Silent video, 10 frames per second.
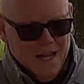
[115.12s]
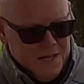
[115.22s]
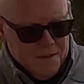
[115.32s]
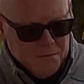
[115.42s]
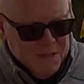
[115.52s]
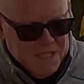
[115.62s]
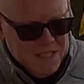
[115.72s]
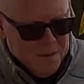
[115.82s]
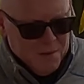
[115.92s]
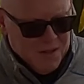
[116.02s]
Another
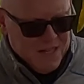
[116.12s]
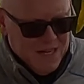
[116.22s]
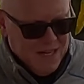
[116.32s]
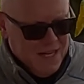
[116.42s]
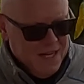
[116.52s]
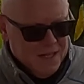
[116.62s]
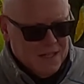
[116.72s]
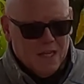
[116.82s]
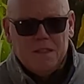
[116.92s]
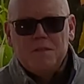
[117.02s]
reason I'm looking at heated
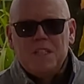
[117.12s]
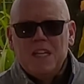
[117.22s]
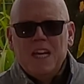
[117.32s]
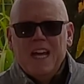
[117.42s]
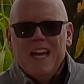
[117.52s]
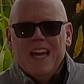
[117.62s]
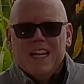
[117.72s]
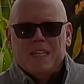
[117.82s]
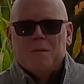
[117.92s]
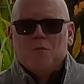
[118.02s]
gloves
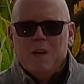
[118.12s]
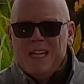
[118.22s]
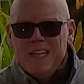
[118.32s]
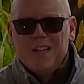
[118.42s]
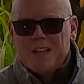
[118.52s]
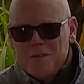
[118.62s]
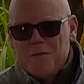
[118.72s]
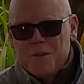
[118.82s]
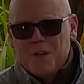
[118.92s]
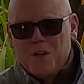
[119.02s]
is I'm really looking
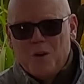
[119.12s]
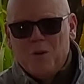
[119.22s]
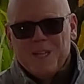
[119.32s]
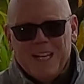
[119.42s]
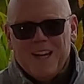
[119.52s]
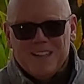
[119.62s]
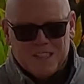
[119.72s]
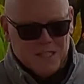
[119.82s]
for the Goldilocks